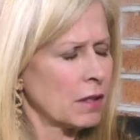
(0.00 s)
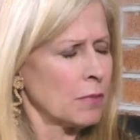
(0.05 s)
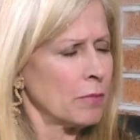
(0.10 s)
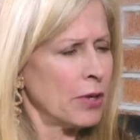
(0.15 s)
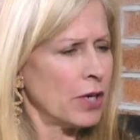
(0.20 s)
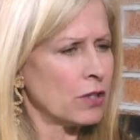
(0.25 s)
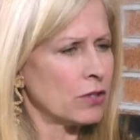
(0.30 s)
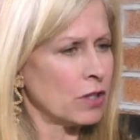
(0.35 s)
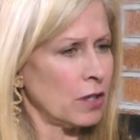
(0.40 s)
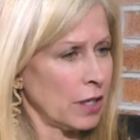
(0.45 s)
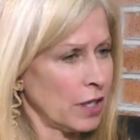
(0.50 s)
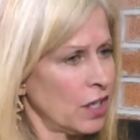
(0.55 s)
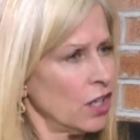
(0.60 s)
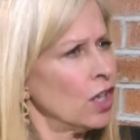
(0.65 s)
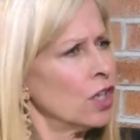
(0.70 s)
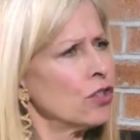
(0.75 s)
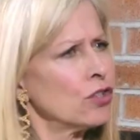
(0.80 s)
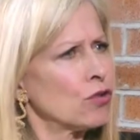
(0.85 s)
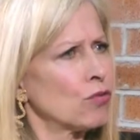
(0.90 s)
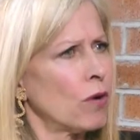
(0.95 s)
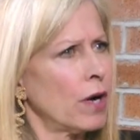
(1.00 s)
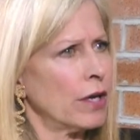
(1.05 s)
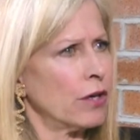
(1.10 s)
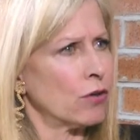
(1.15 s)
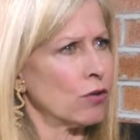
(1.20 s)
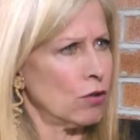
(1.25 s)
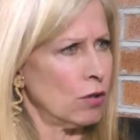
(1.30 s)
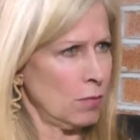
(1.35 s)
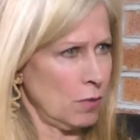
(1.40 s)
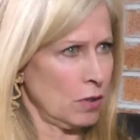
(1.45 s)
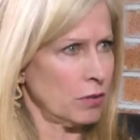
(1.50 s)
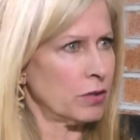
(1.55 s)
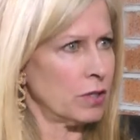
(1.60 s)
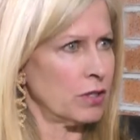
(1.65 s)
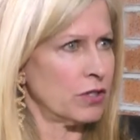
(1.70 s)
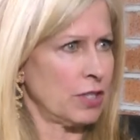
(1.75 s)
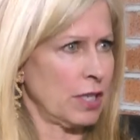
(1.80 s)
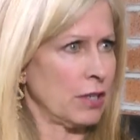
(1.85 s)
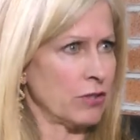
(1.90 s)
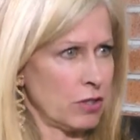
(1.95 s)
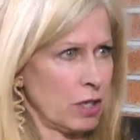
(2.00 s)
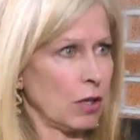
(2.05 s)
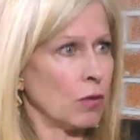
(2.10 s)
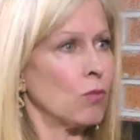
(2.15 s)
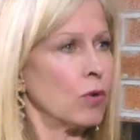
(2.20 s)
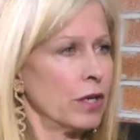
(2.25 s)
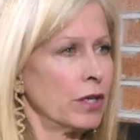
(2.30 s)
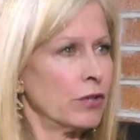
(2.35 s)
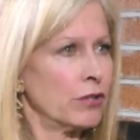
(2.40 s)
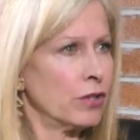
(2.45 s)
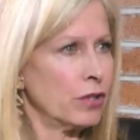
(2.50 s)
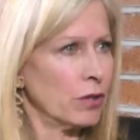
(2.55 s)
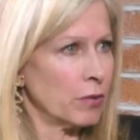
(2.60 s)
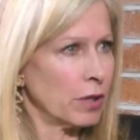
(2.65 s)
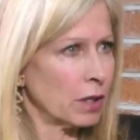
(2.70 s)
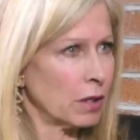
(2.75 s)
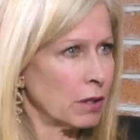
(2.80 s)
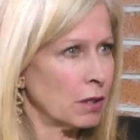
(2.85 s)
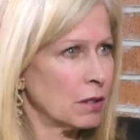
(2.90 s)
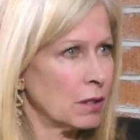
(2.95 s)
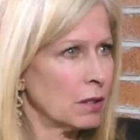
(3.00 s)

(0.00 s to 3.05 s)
compared to like an underwriter almost, it sounds like what you're doing.